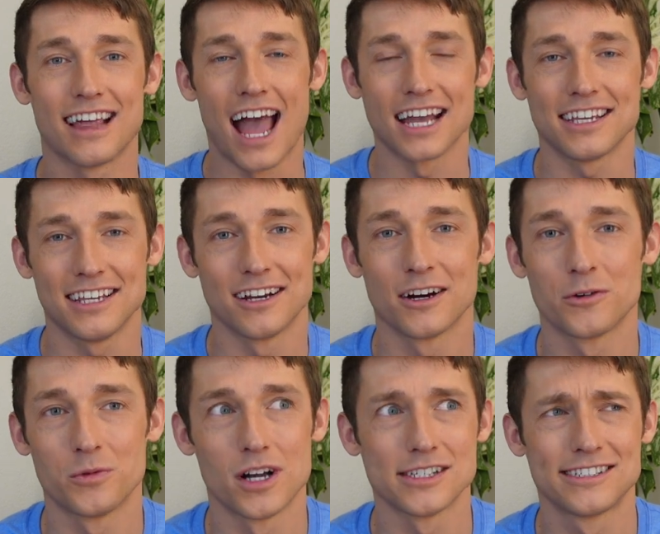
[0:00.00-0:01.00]
that year
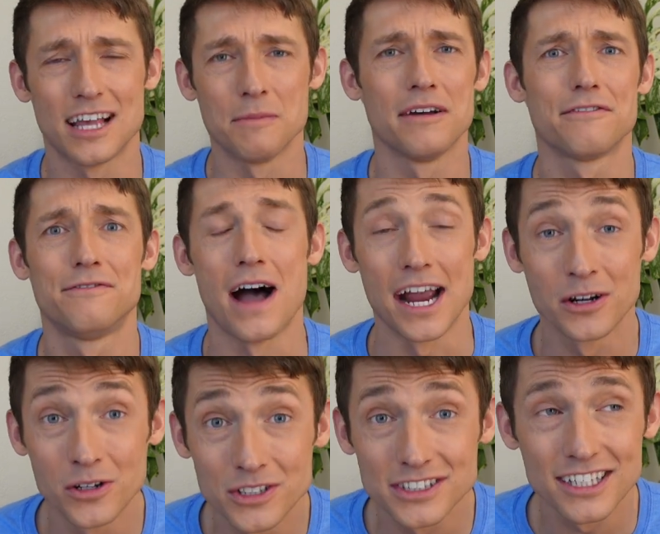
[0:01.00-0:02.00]
was Summit
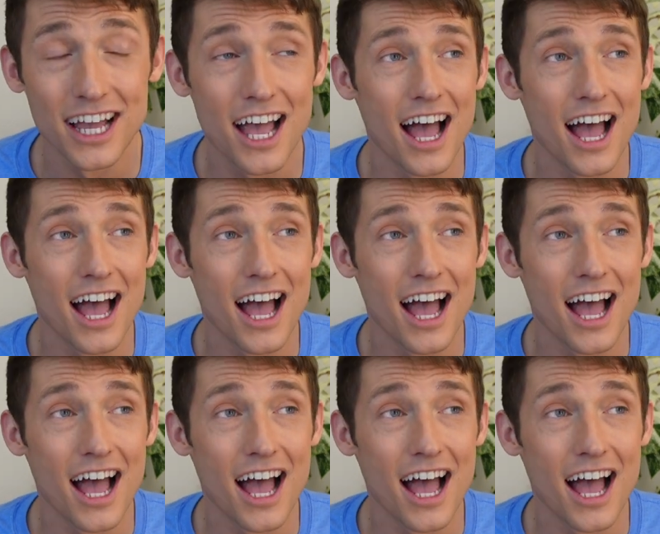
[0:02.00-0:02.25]
Finals,